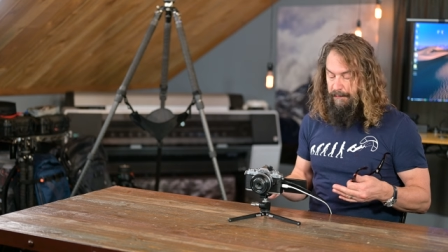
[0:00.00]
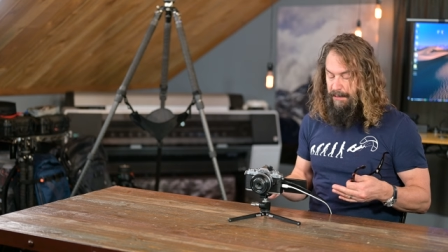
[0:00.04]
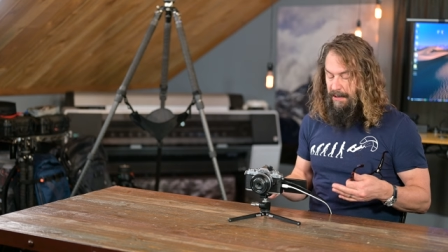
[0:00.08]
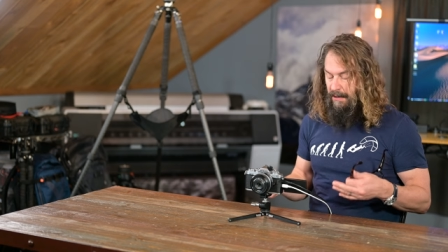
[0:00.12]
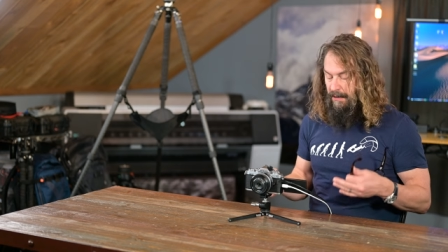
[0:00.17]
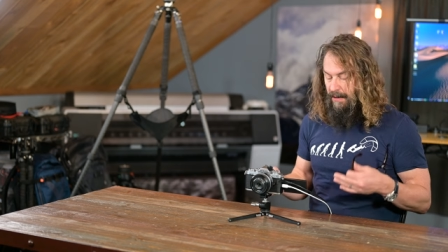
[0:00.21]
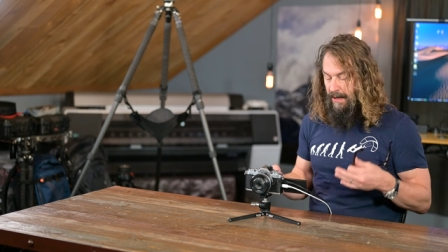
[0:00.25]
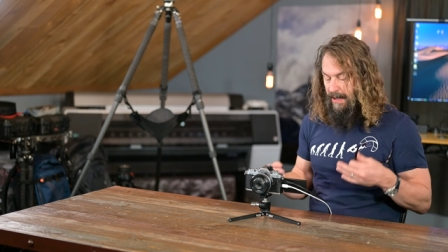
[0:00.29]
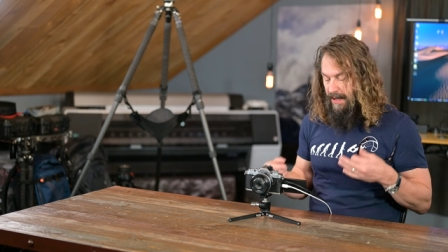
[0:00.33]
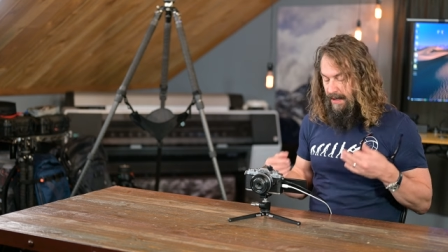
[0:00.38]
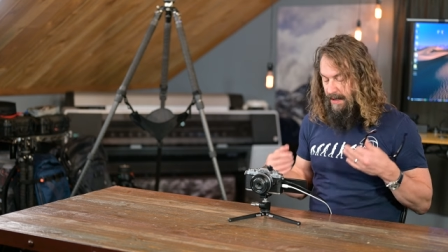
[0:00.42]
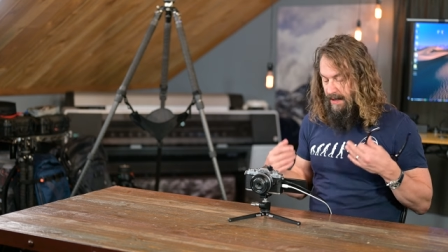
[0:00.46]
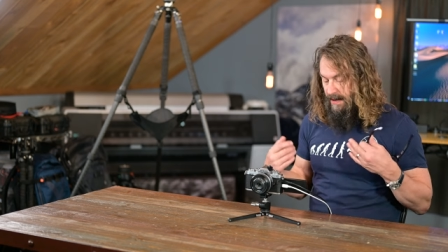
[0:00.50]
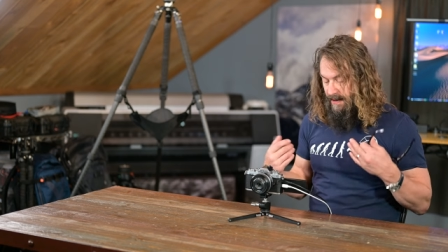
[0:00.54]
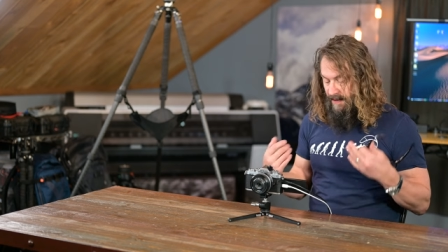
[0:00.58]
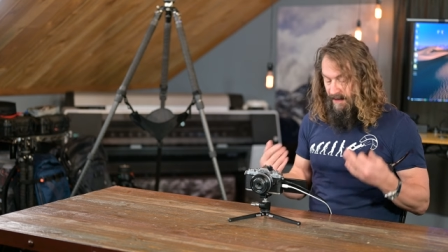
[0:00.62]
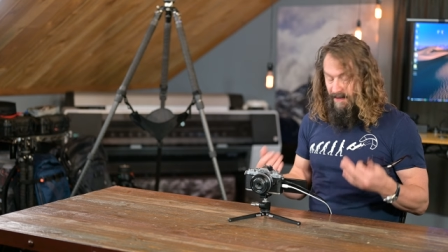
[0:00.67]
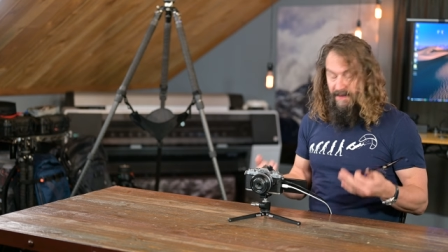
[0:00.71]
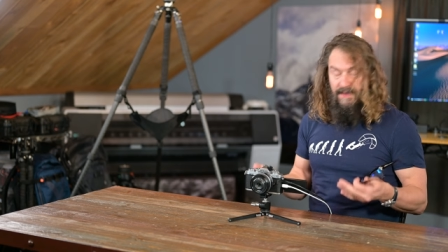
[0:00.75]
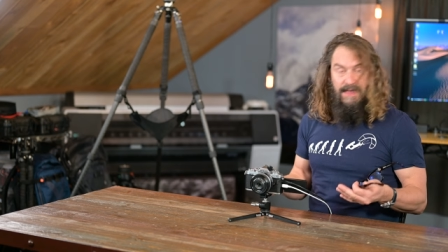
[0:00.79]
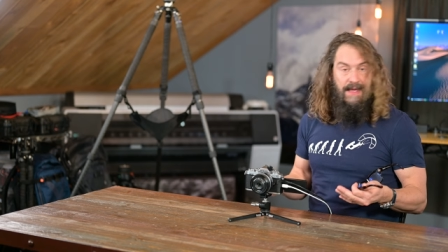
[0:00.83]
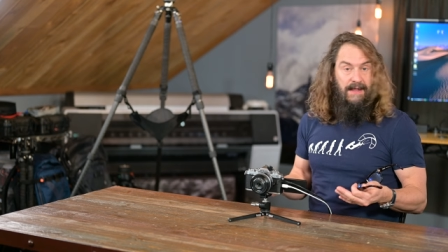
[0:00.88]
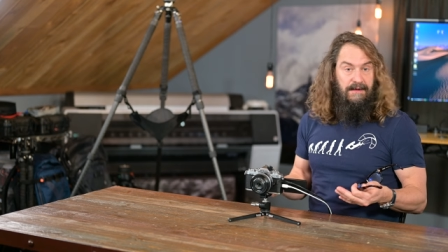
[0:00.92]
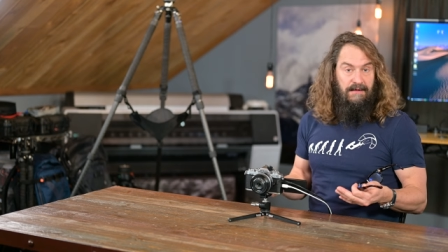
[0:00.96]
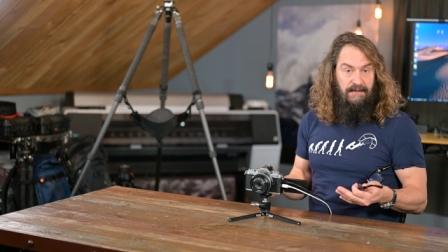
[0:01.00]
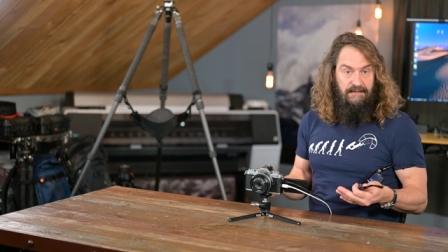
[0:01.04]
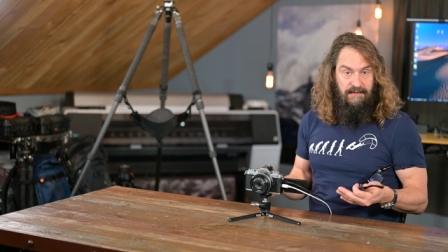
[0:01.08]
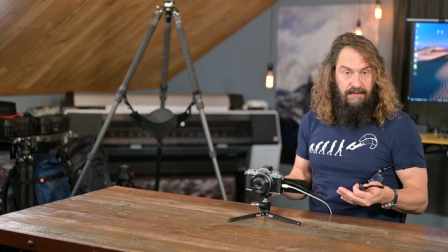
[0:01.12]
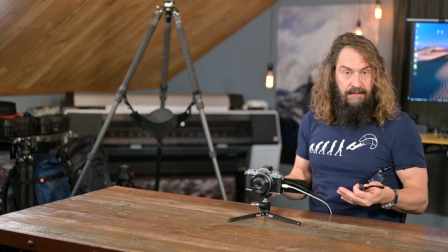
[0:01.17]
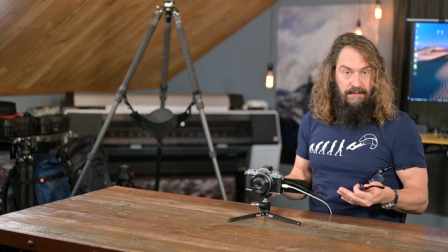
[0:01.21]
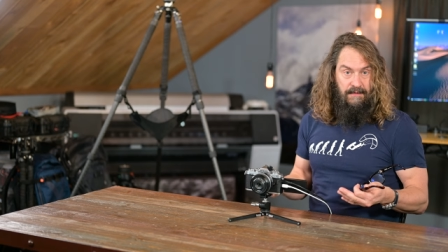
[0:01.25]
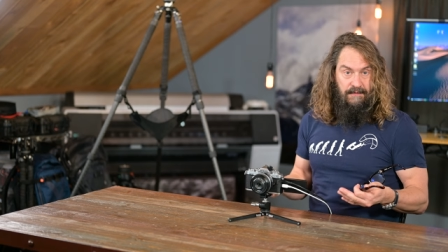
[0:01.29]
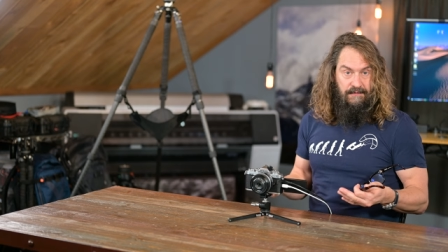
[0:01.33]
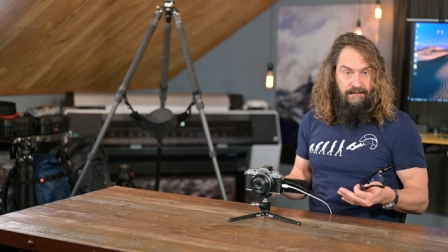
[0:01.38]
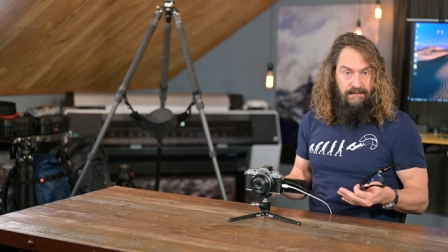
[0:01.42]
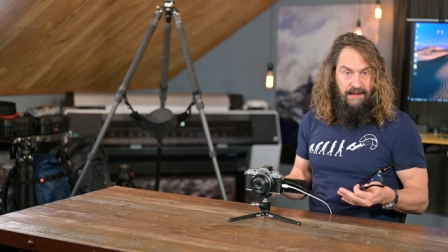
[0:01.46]
period and to
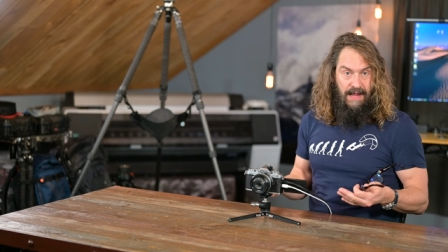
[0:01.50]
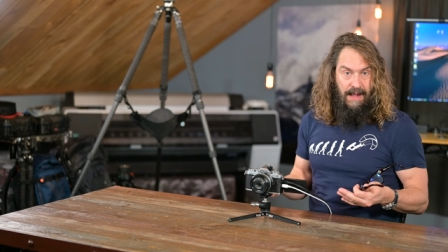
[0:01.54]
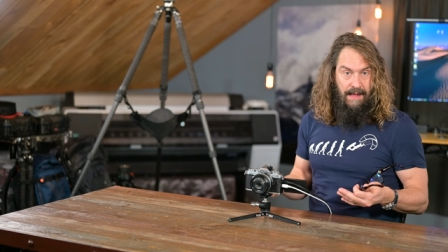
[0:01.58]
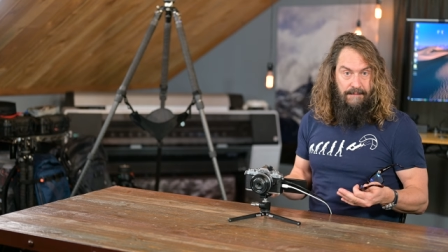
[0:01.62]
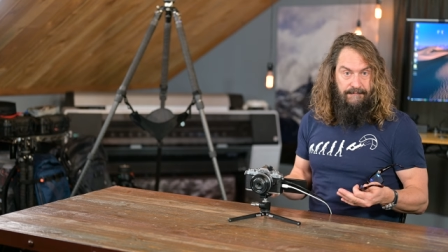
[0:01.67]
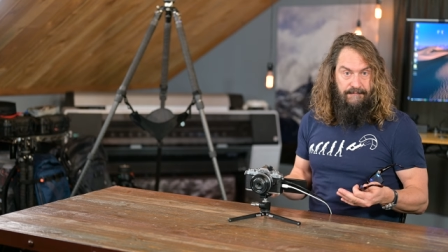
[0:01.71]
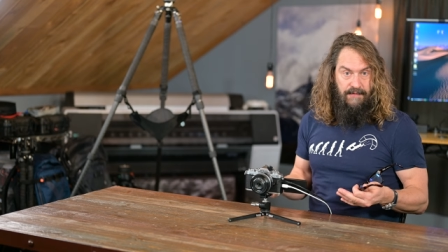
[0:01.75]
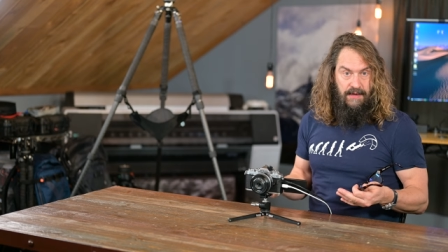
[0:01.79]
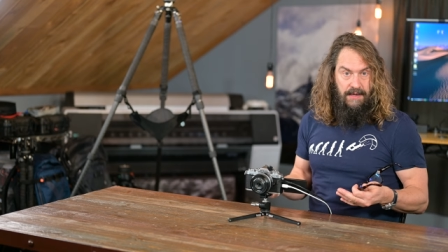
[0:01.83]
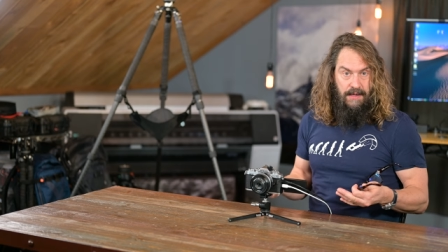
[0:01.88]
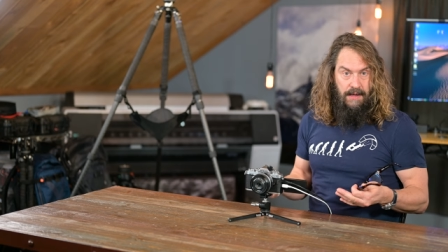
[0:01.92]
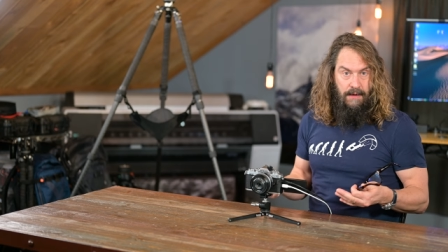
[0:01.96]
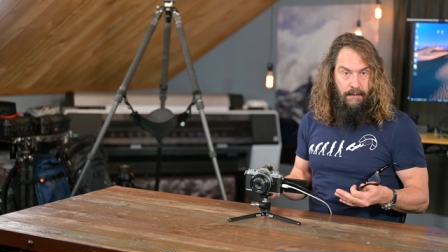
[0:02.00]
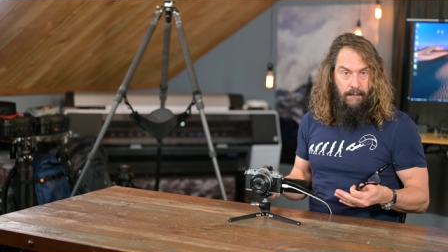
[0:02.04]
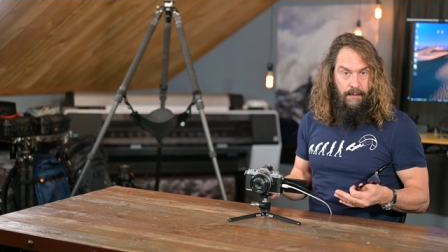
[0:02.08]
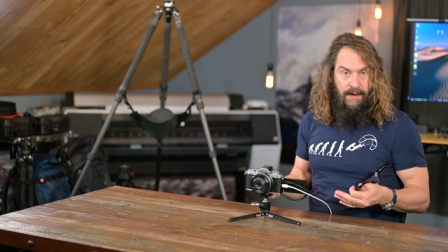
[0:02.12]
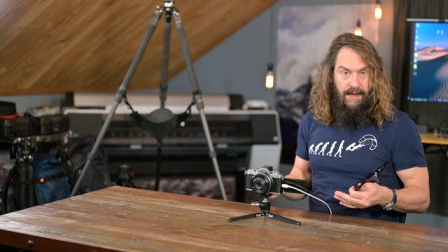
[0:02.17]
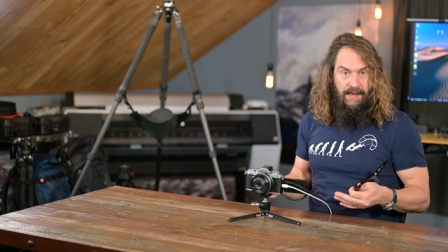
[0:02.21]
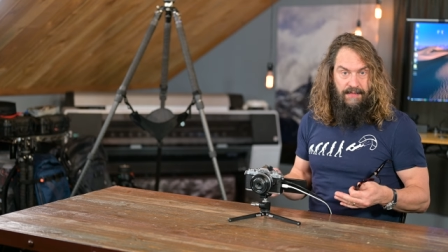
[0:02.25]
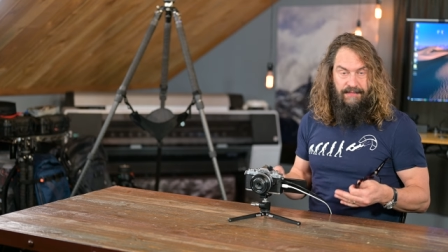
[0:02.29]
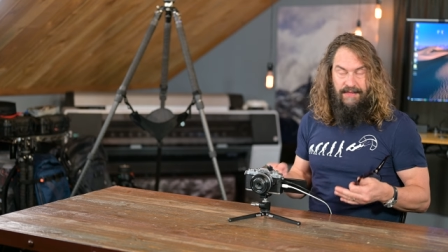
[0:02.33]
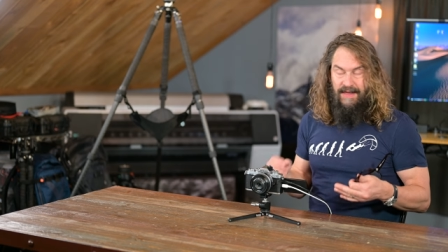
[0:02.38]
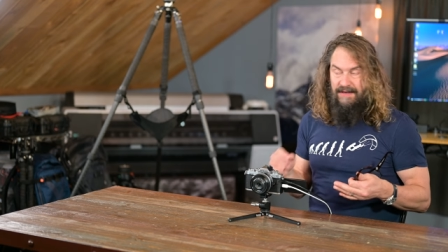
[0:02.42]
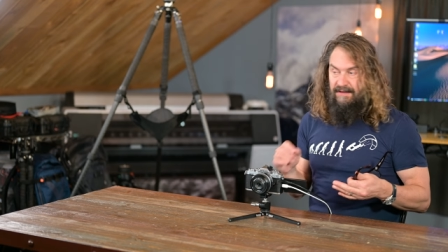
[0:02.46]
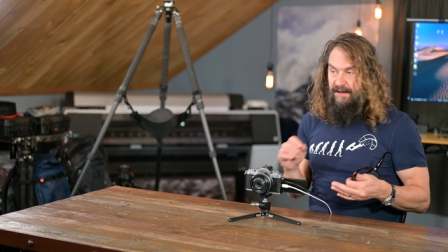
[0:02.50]
do this setup video with.